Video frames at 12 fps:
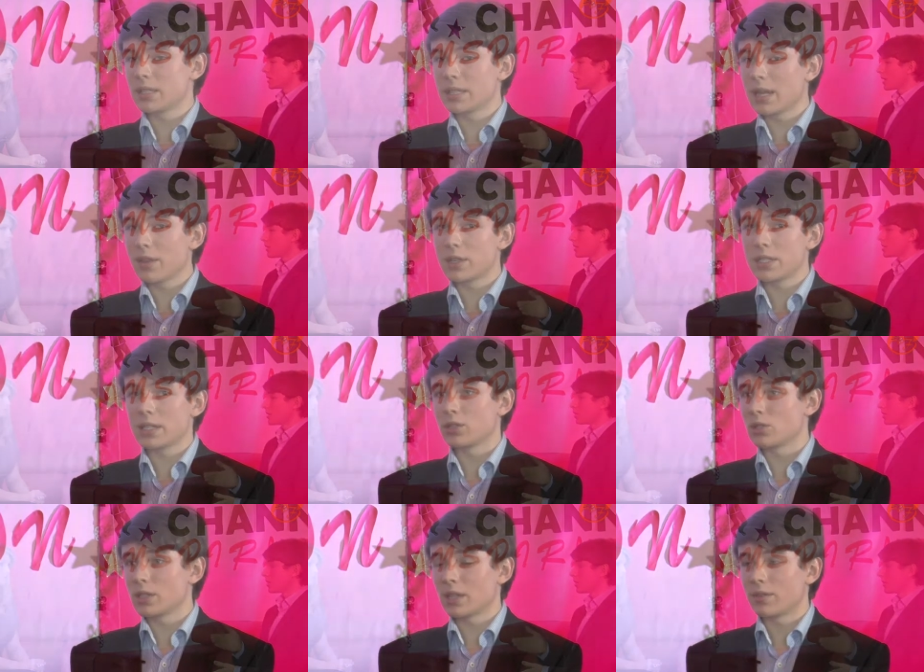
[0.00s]
it's another
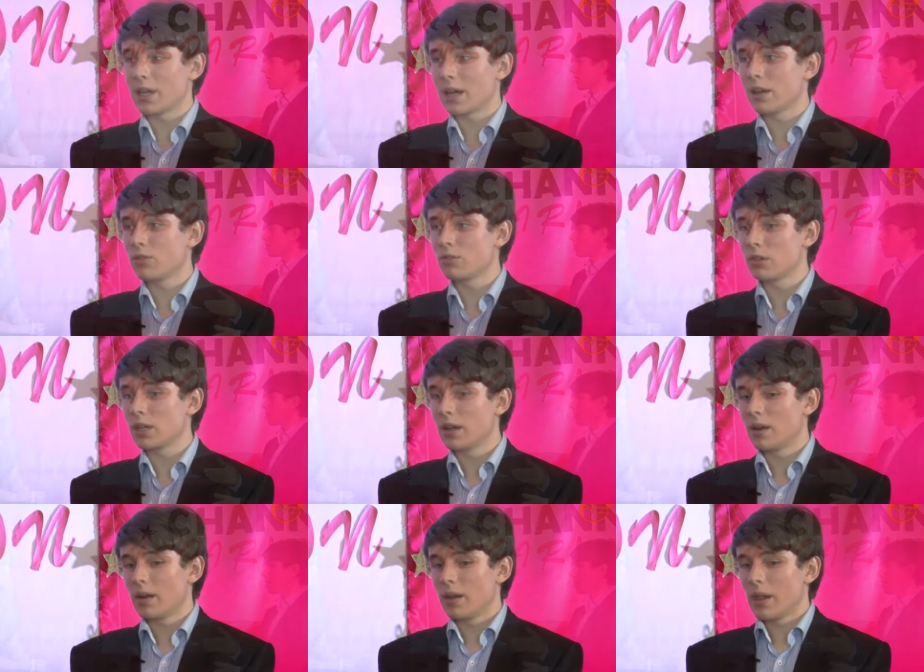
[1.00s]
six or seven hundred
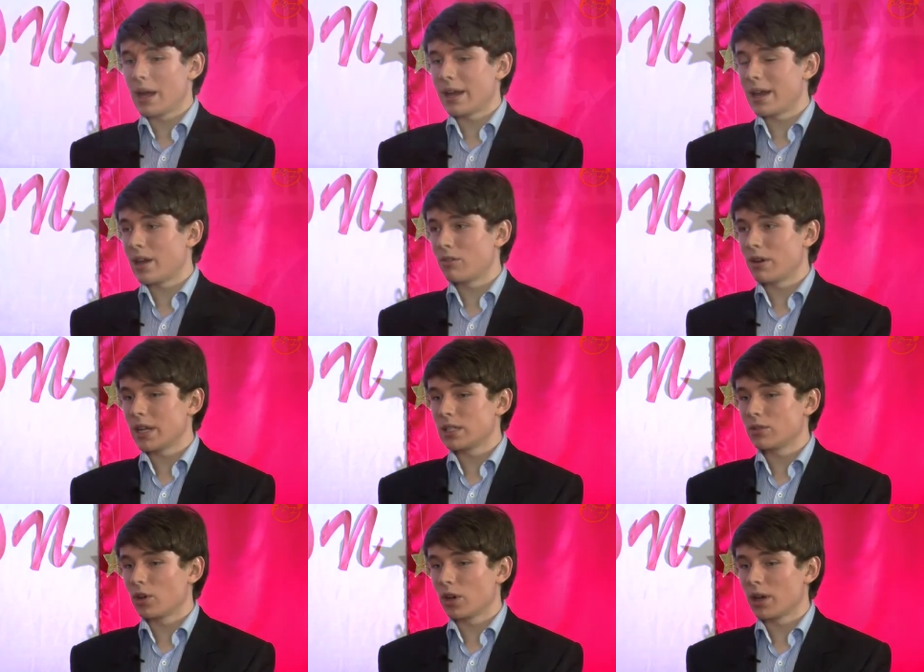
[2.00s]
and our rates
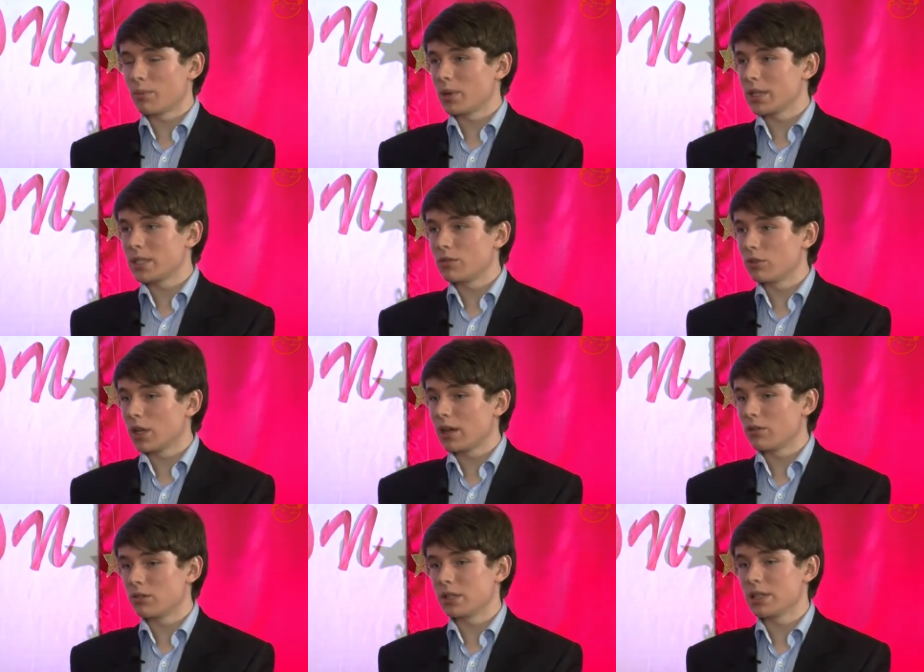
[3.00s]
have gone up by several
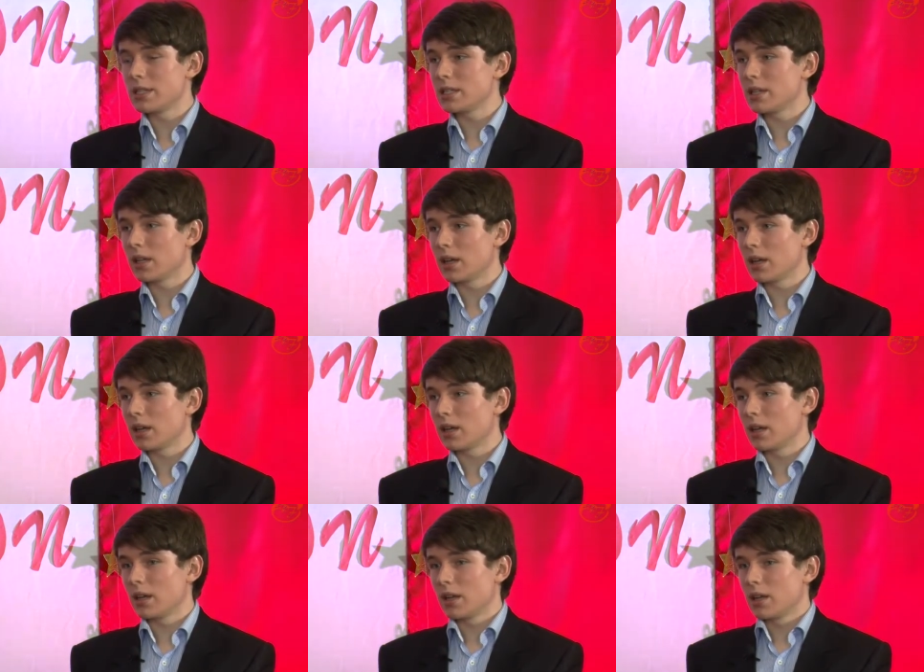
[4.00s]
hundred this year.
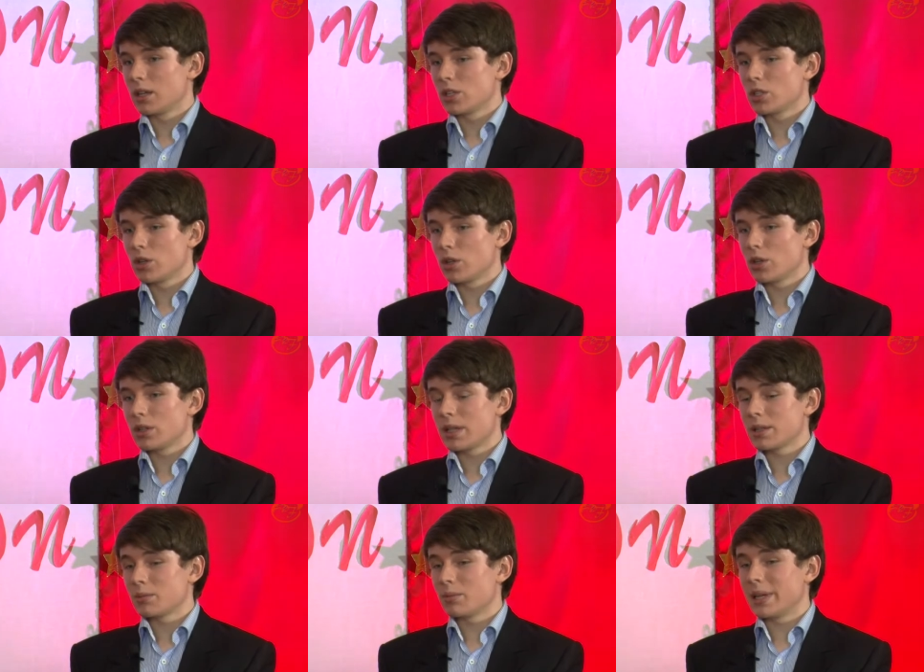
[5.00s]
So
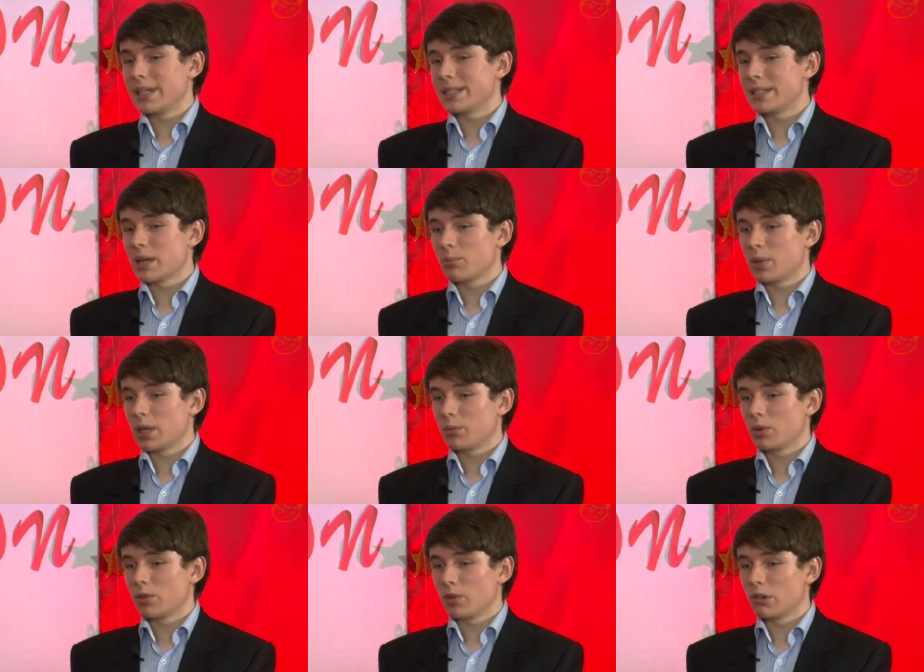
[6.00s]
that means some
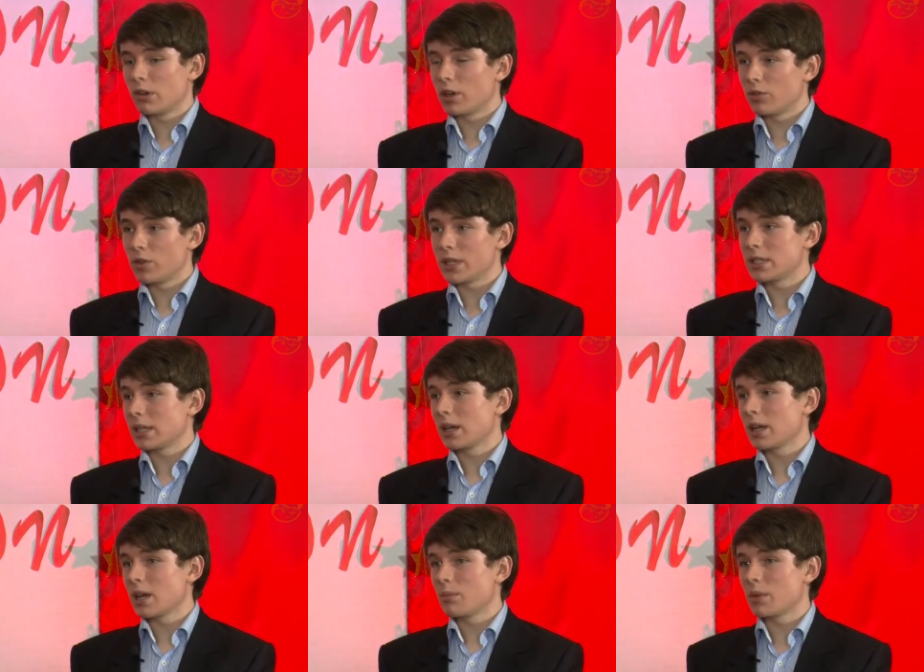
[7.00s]
people, if you're on a fixed
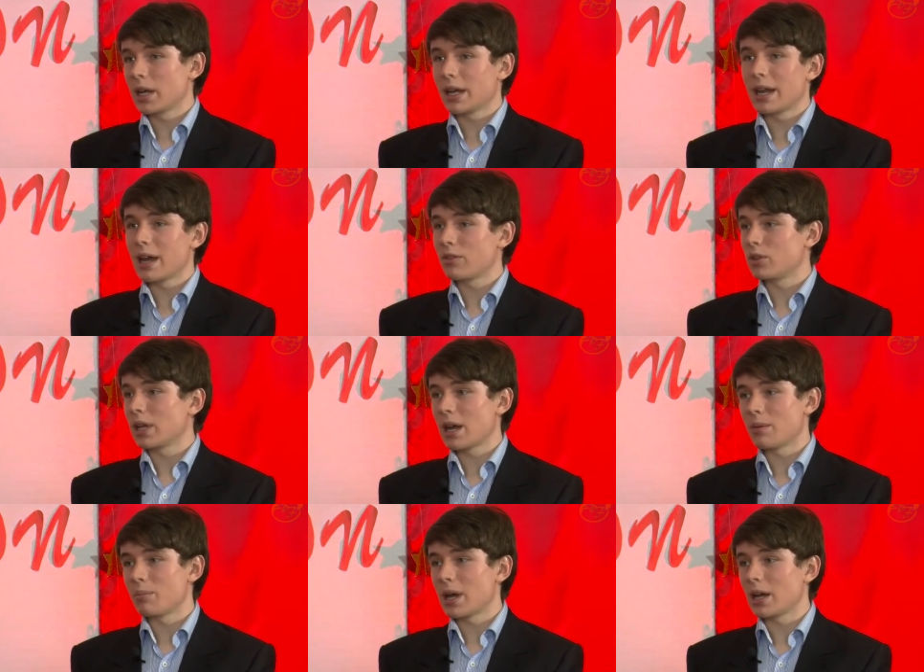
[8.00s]
income, are going to have to
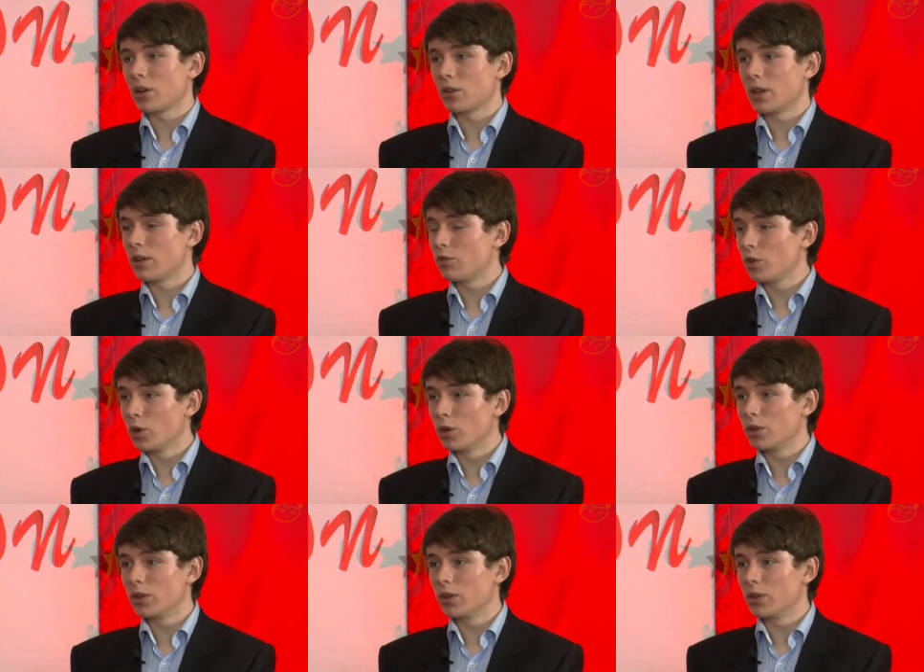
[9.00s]
cut back on their food,